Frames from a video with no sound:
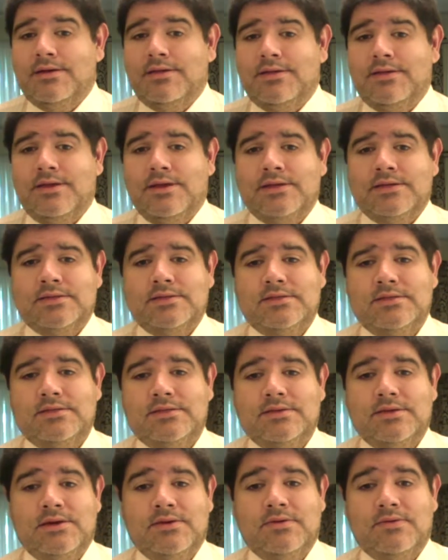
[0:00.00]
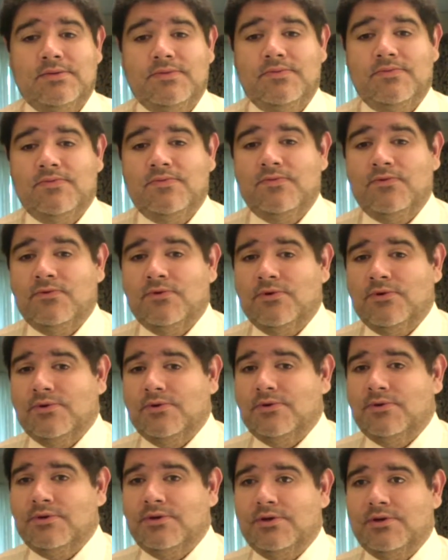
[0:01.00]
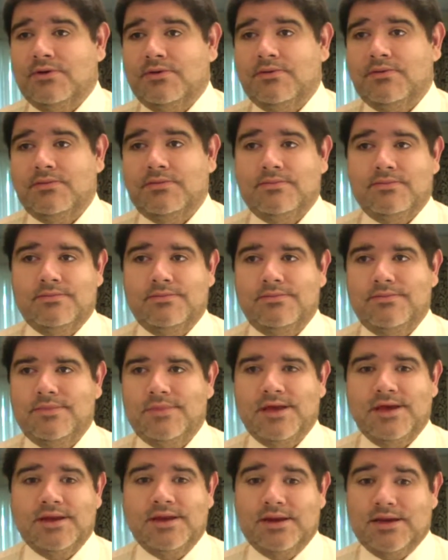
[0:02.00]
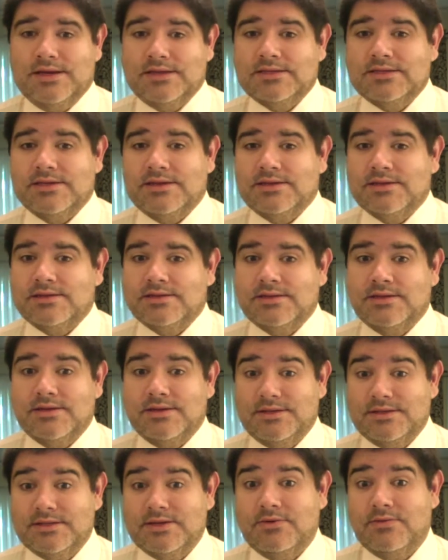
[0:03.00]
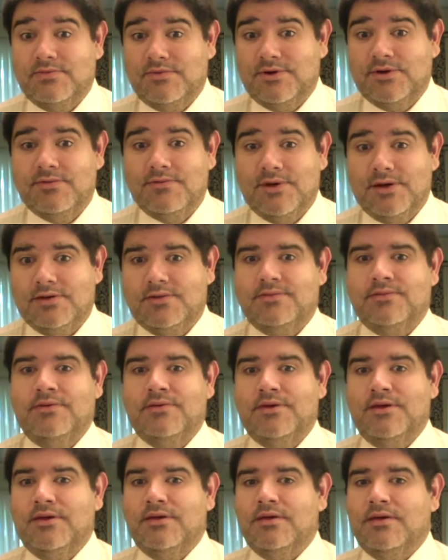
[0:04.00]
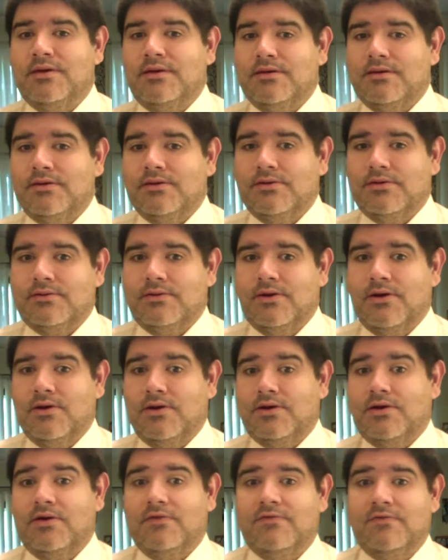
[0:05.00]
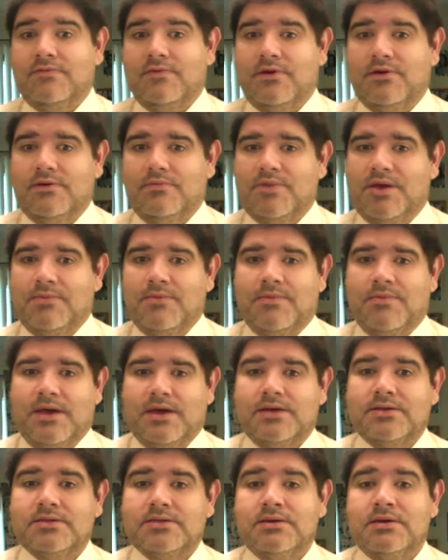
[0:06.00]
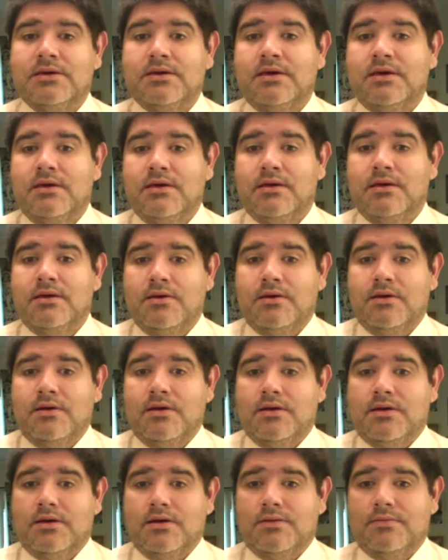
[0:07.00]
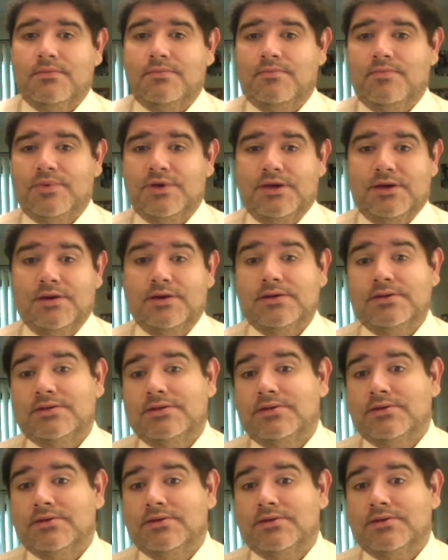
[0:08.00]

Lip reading: that sell for 99 cents, and they sell pretty well. Hardcover paperbacks, because